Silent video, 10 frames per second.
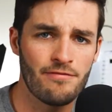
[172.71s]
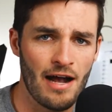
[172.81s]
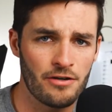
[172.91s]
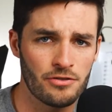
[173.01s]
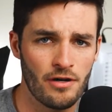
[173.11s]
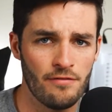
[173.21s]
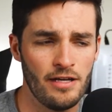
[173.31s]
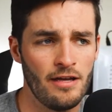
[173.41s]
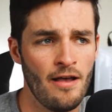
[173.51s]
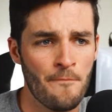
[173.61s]
factor of
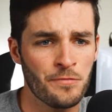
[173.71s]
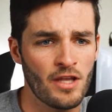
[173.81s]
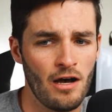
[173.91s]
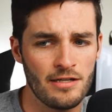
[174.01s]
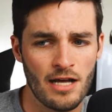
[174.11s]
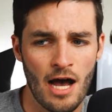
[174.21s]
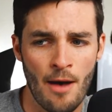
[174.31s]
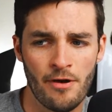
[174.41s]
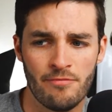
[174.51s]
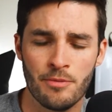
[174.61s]
it, on
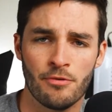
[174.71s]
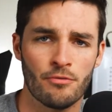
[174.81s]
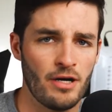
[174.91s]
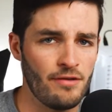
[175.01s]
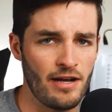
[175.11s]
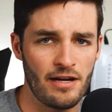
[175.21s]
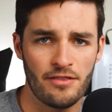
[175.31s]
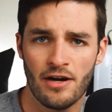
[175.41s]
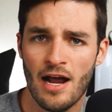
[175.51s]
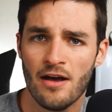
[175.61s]
top of people renovating
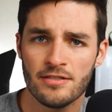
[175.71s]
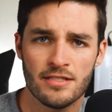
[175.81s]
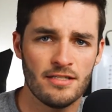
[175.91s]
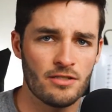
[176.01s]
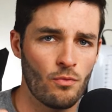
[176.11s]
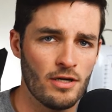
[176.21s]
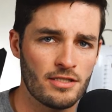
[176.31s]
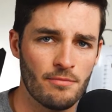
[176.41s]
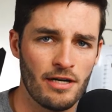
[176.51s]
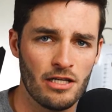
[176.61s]
their houses and what
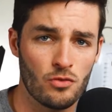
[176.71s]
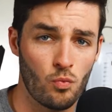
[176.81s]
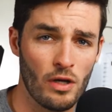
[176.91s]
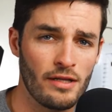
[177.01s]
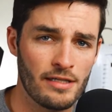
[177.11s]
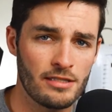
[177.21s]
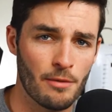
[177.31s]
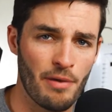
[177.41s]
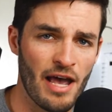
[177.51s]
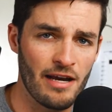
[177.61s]
somebody is willing to
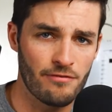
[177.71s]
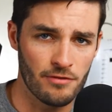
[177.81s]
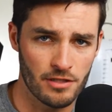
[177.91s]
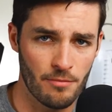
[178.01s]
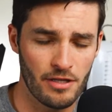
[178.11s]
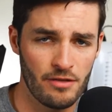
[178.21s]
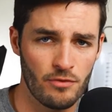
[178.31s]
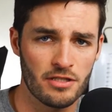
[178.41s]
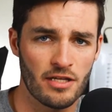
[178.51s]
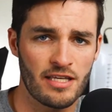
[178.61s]
pay for something,
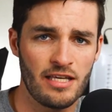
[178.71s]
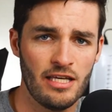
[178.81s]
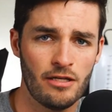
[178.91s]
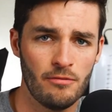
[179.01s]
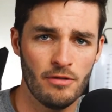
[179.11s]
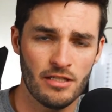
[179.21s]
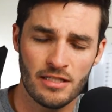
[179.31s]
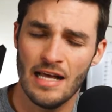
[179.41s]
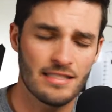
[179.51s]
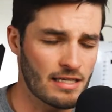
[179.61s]
which is
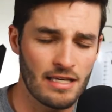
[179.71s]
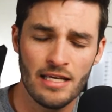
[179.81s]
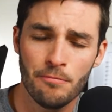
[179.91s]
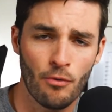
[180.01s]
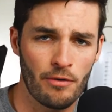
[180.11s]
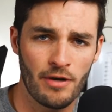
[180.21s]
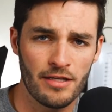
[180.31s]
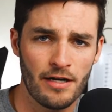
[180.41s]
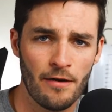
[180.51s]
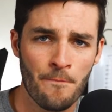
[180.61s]
that's a key point right
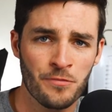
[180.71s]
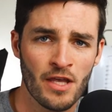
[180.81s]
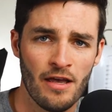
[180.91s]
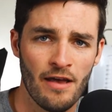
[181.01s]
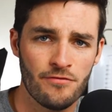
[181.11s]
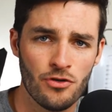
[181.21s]
there. If